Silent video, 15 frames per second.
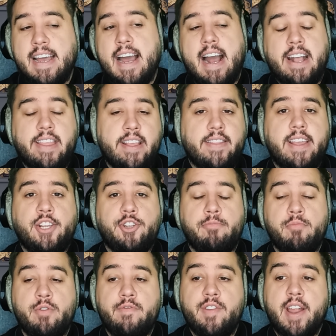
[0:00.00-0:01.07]
I think they should
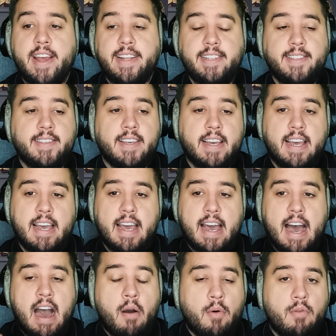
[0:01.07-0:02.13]
move nights.
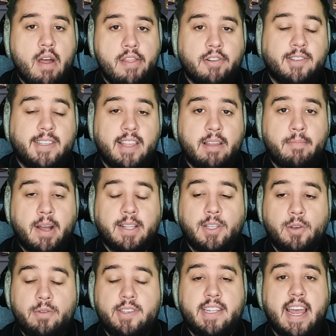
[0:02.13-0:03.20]
I would rather see them on
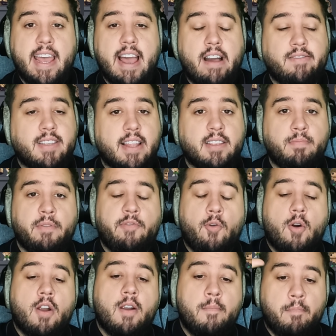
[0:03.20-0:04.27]
Tuesday. I've said this
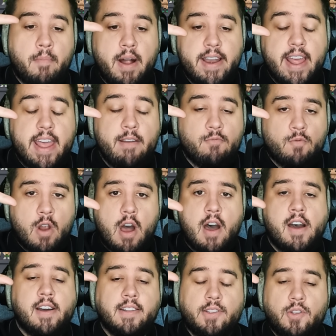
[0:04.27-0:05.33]
before. Monday,
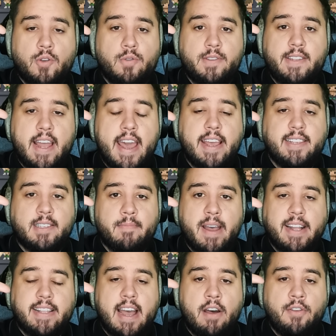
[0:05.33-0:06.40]
Raw, Tuesday,
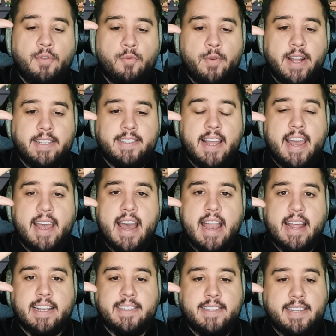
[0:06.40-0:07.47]
SmackDown, Wednesday,
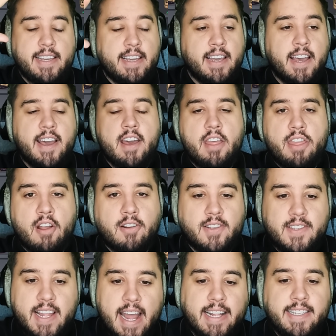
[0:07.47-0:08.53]
NXT,
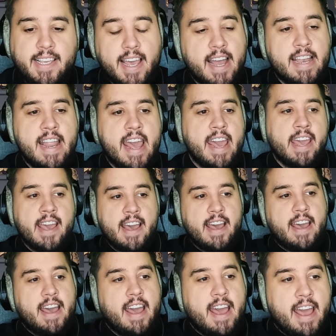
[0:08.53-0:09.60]
Thursday, TNA,
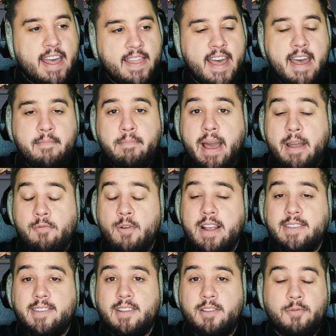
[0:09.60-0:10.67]
and then my
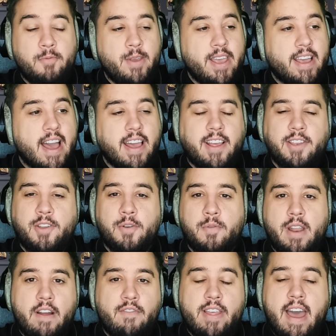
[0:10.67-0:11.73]
rest of the week I could do
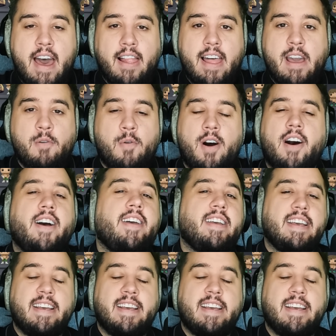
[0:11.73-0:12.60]
whatever the hell I want.